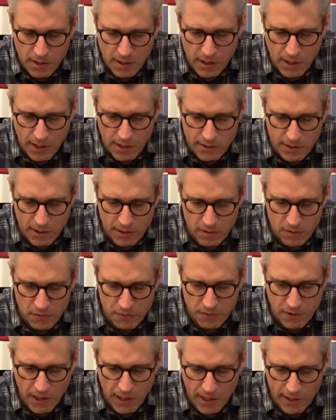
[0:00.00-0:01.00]
and then
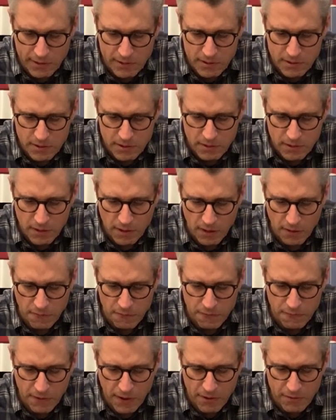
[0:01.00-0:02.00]
you've got a
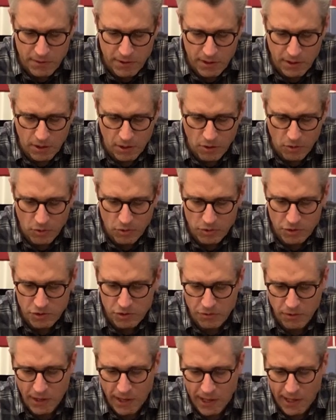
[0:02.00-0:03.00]
very low
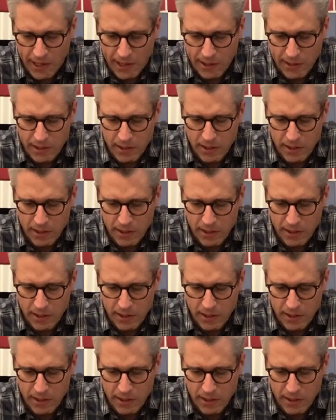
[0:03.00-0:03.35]
drag